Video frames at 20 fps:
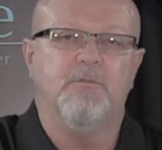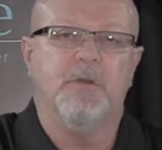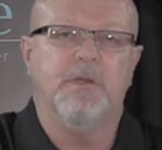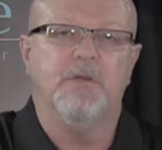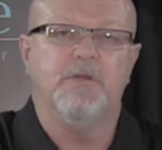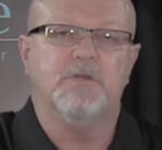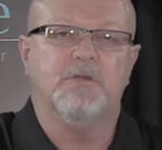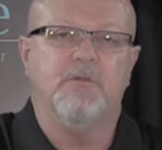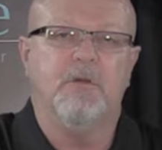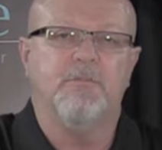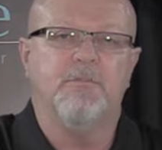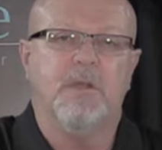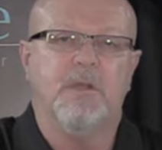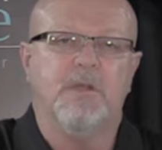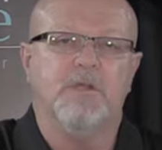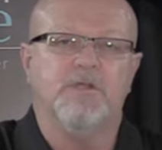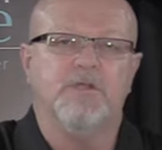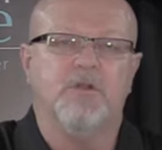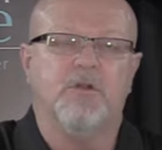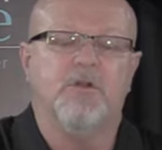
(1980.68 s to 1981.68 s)
ministry
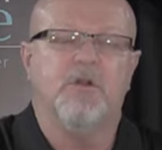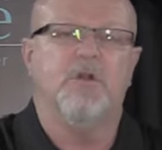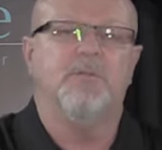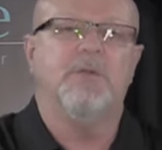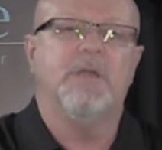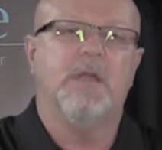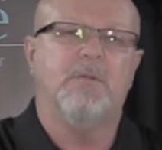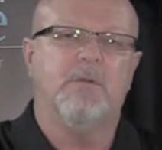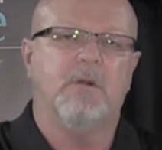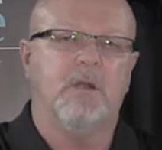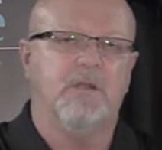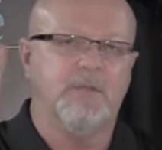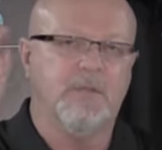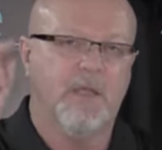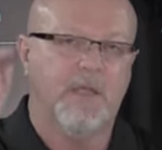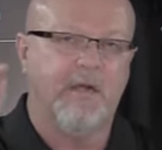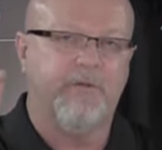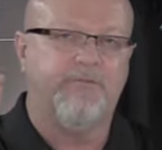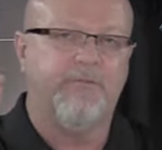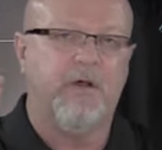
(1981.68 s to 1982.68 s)
means you're going to be able to
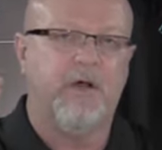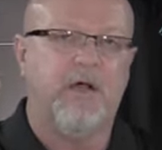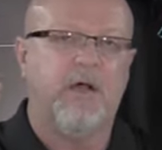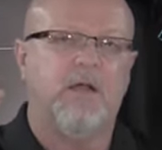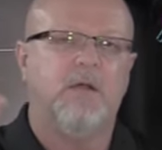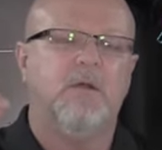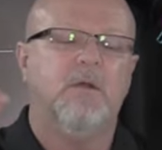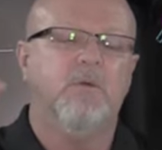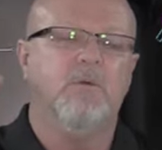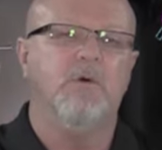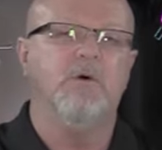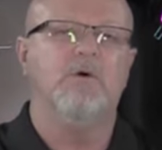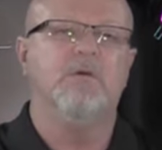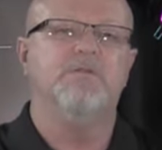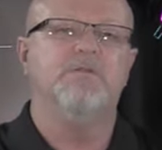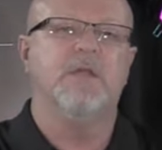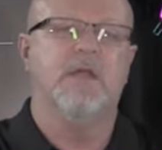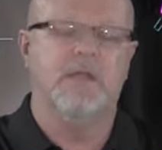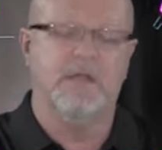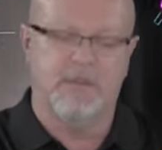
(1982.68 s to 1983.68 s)
identify
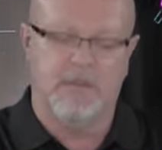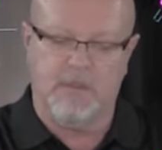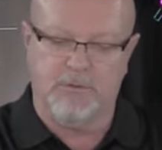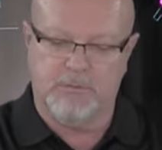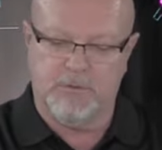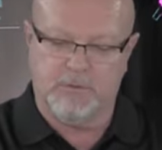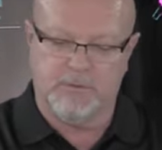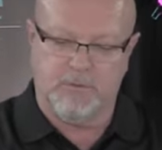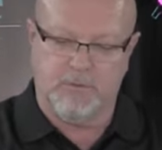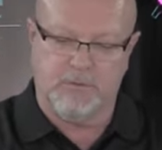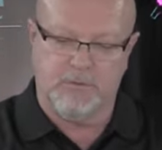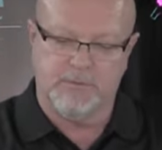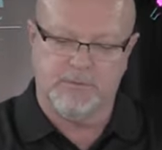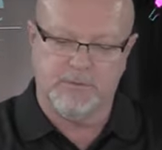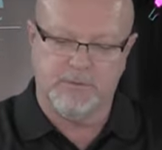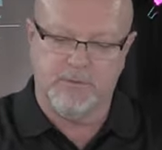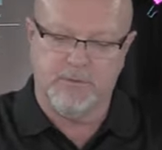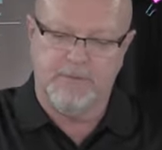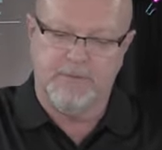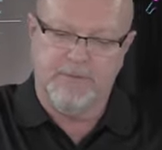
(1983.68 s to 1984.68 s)
wolves and deal with
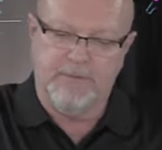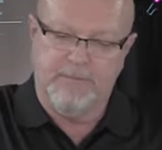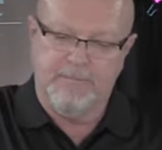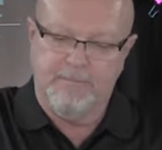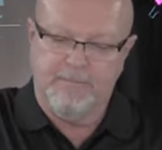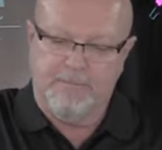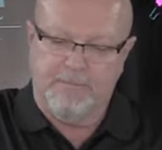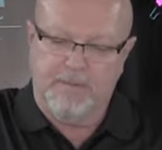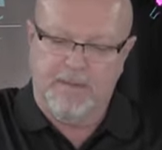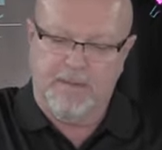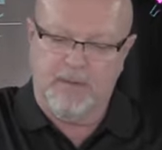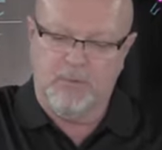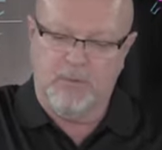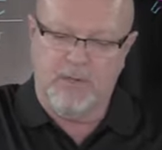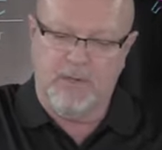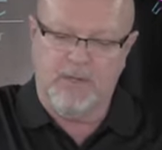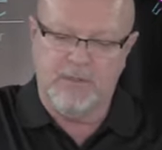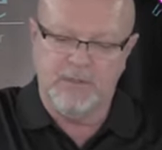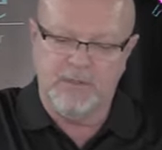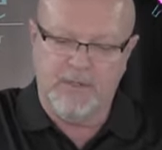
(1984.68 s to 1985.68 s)
wolves. And
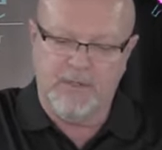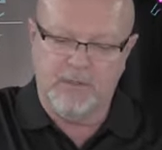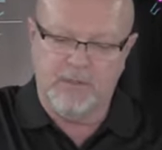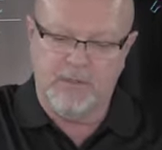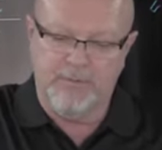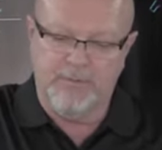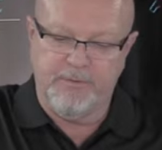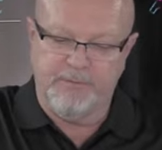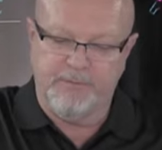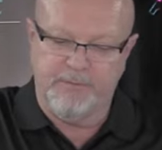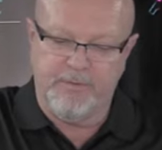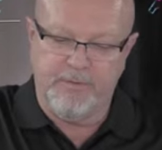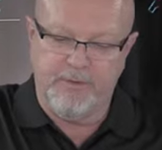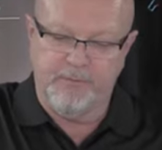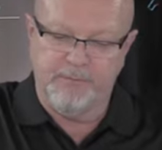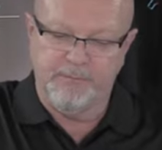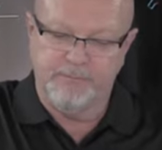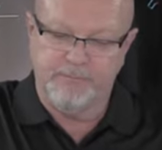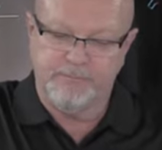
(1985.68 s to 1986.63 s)
wow, isn't that going to be fun?